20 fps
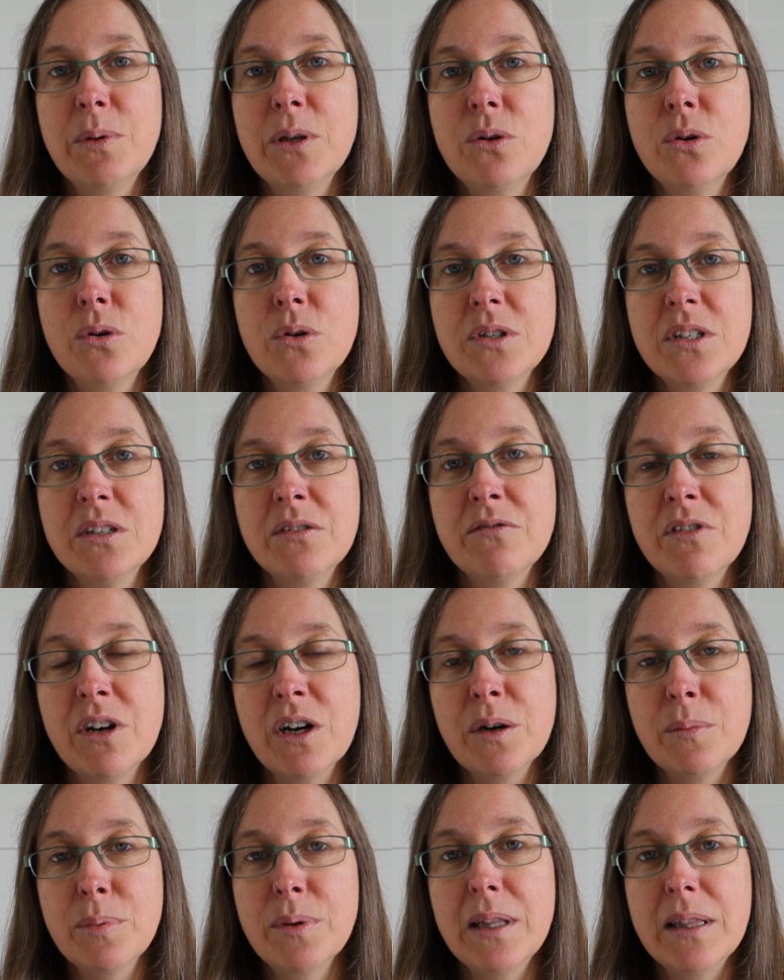because
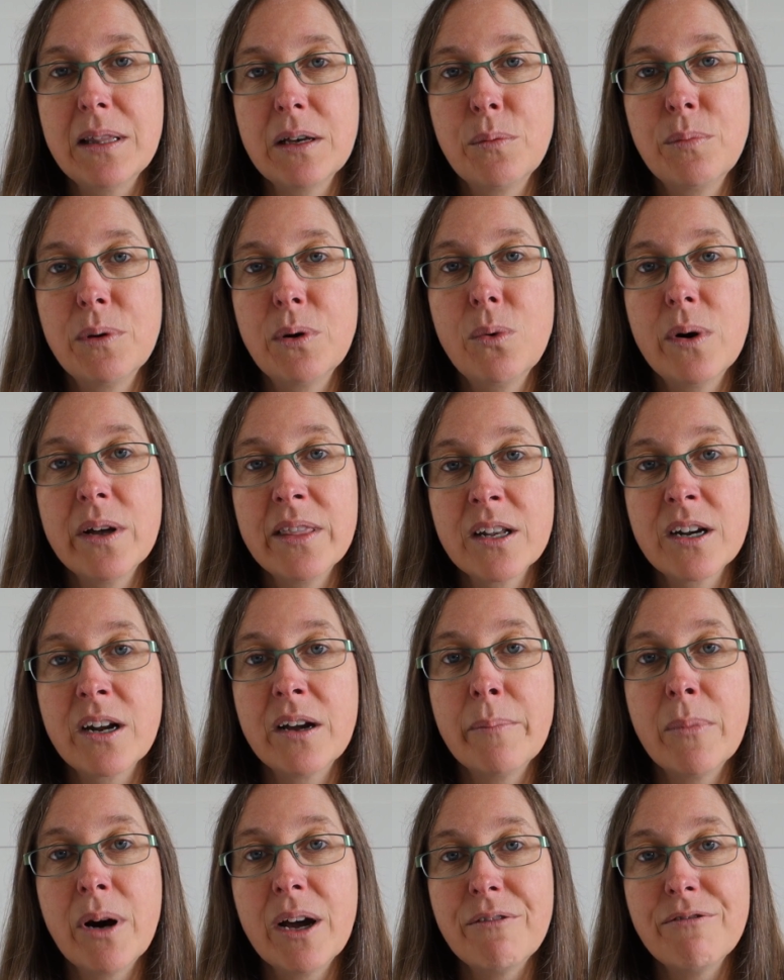invariably there'll be one that I
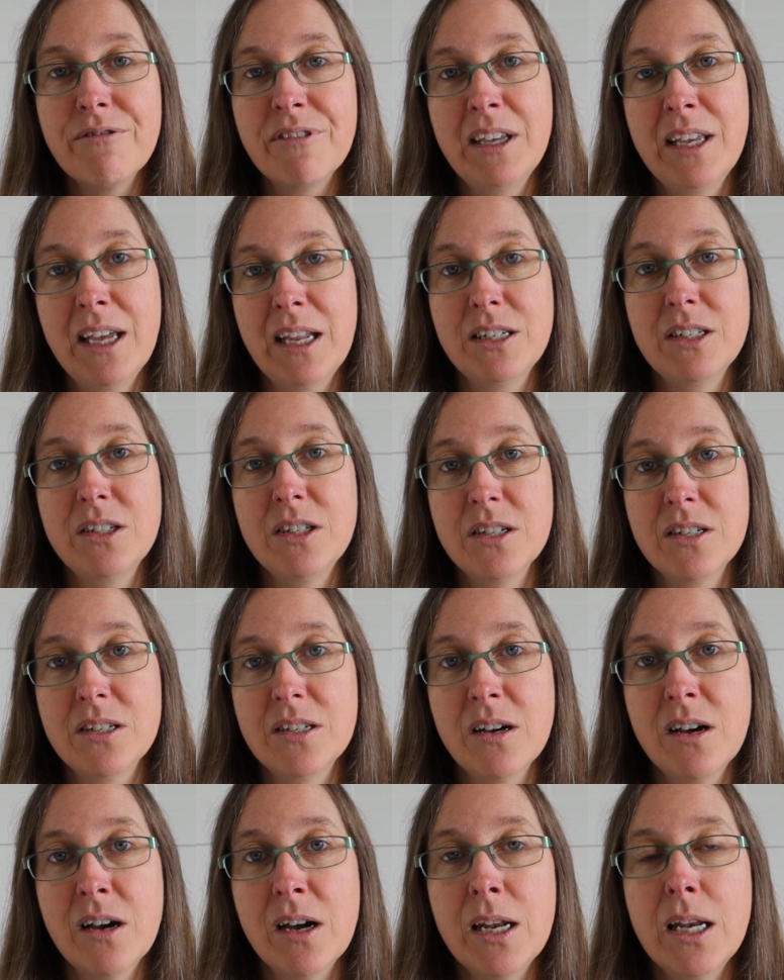might forget to
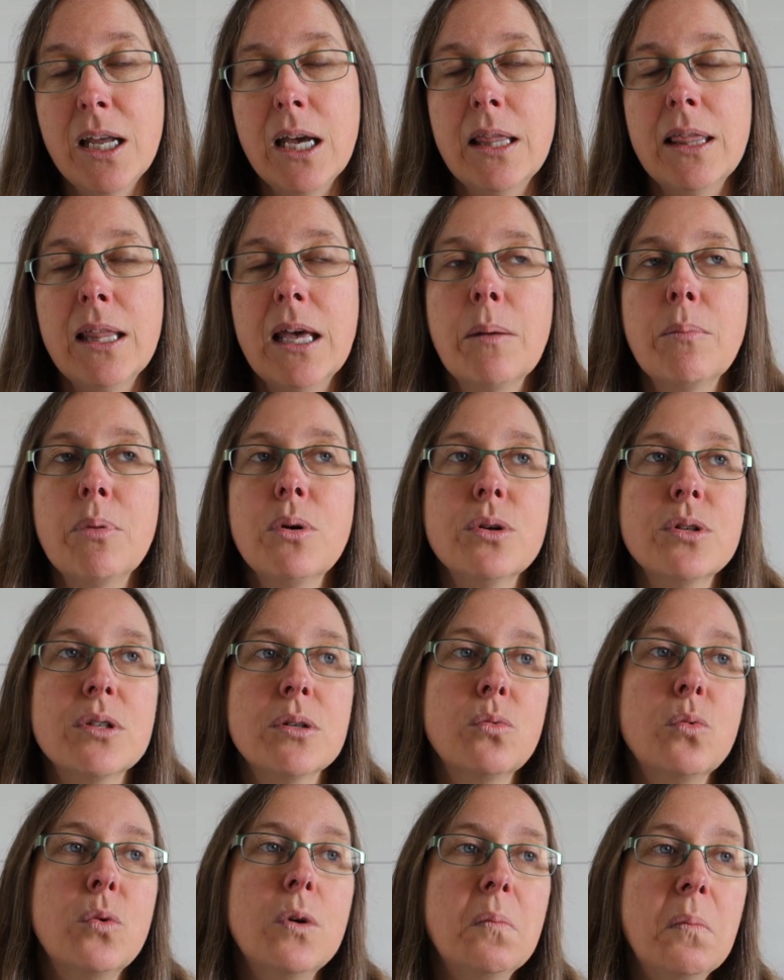sign, and that
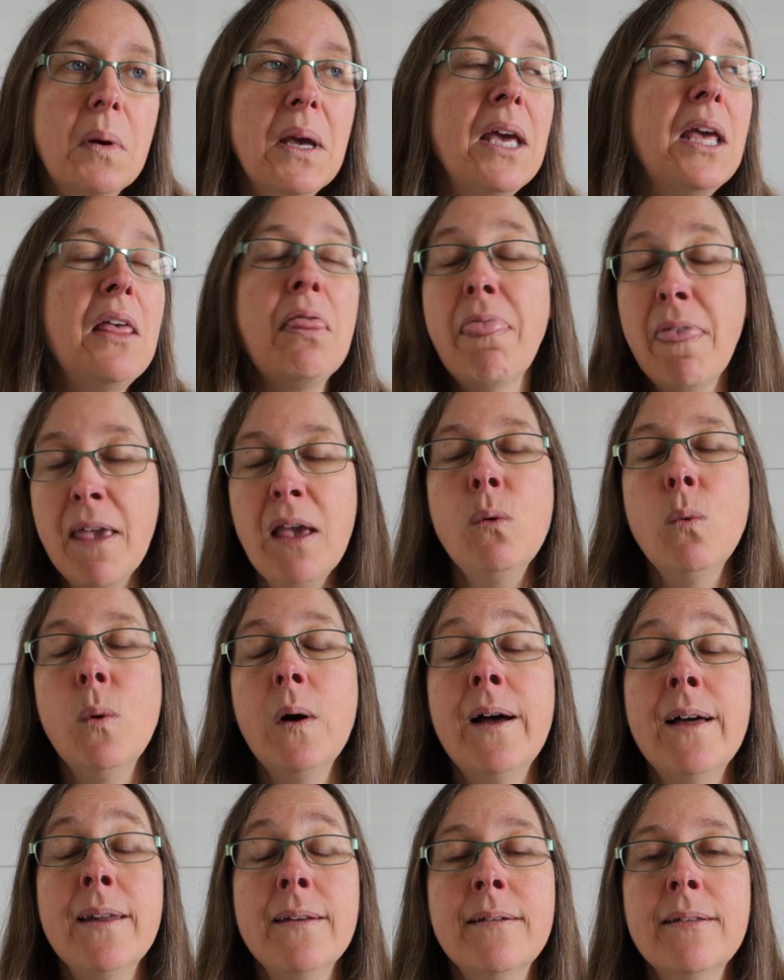person would be the
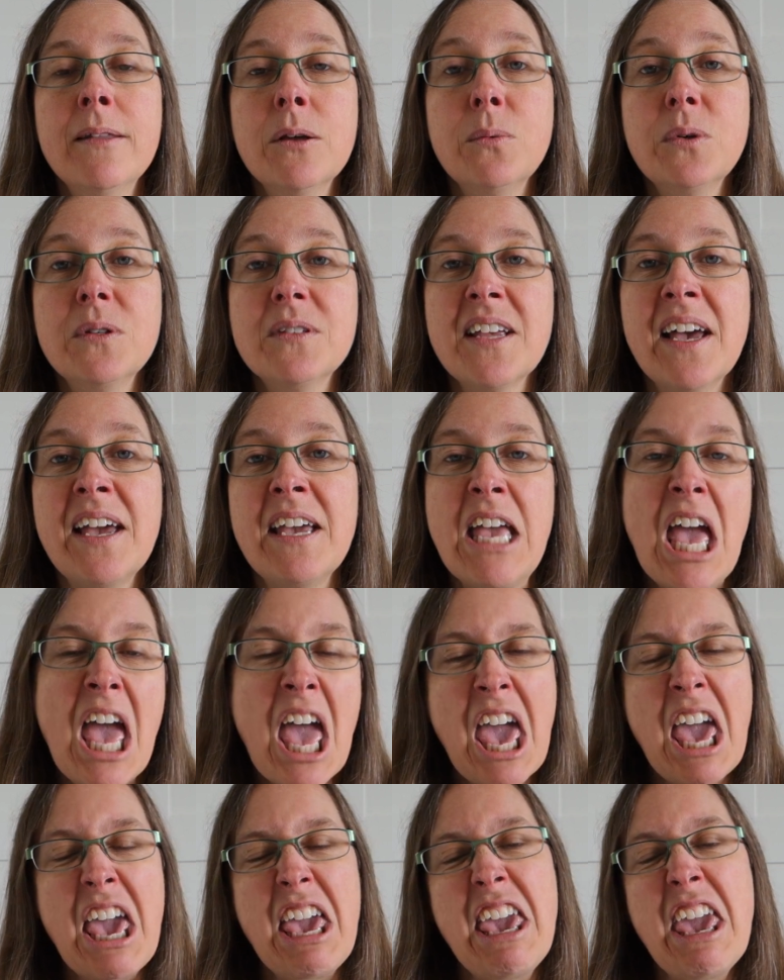one that would say,
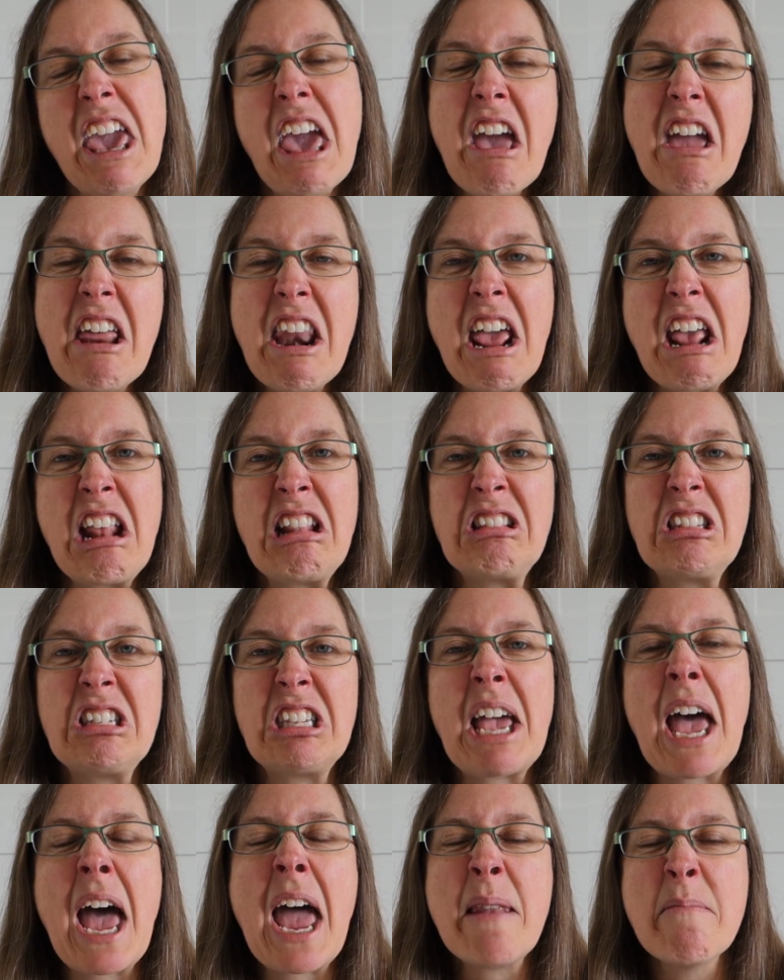"You didn't
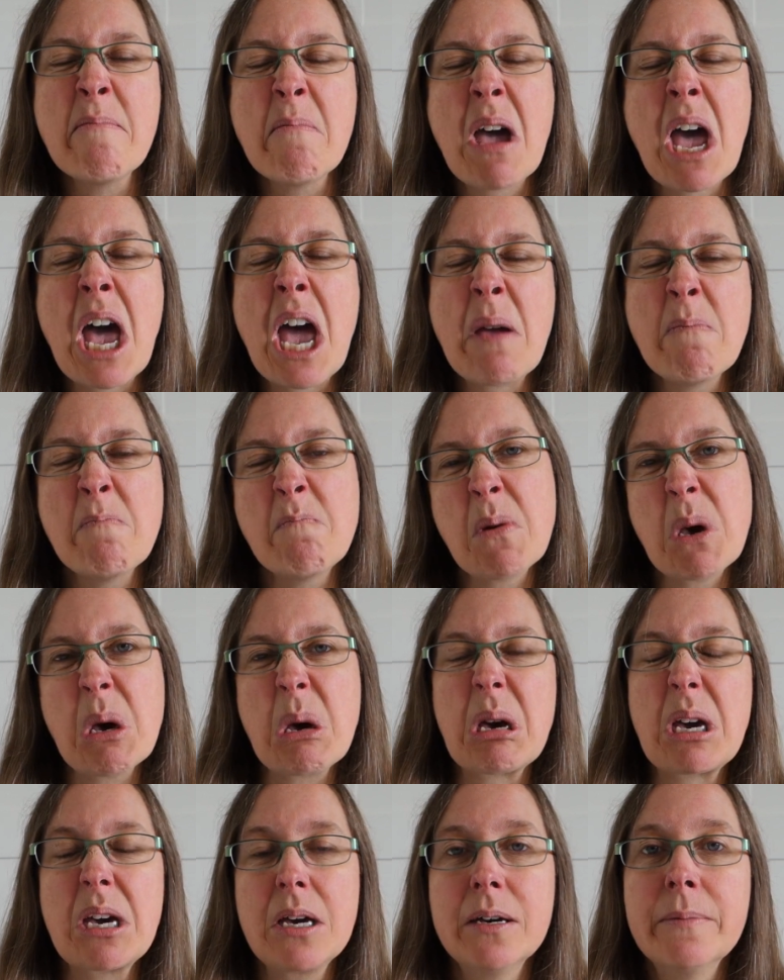sign my
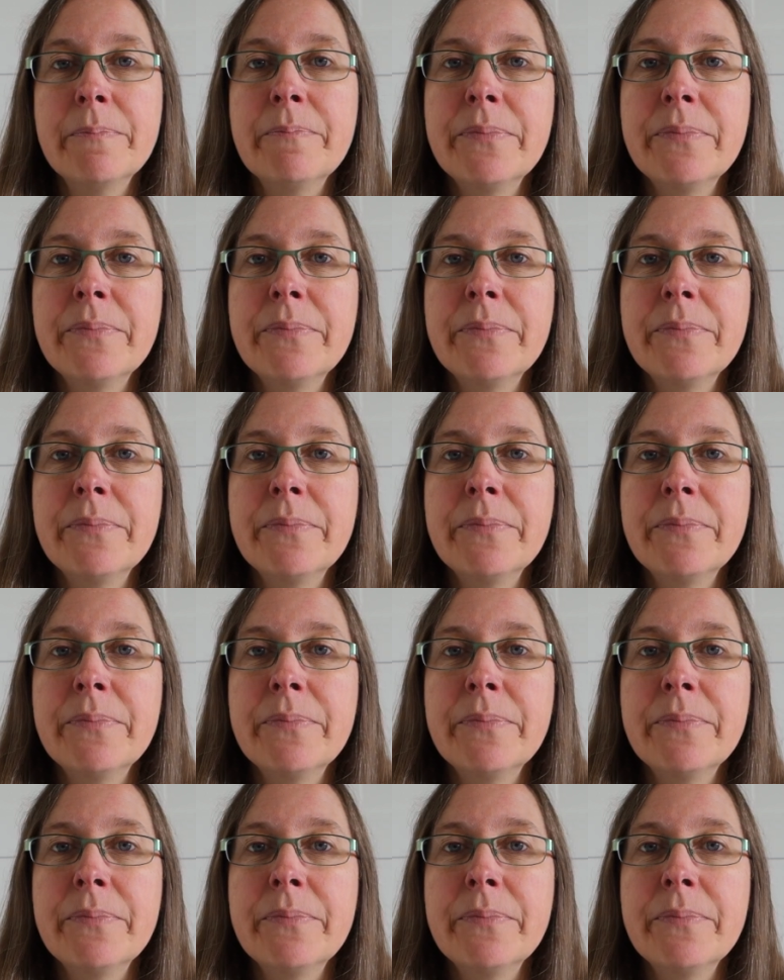book."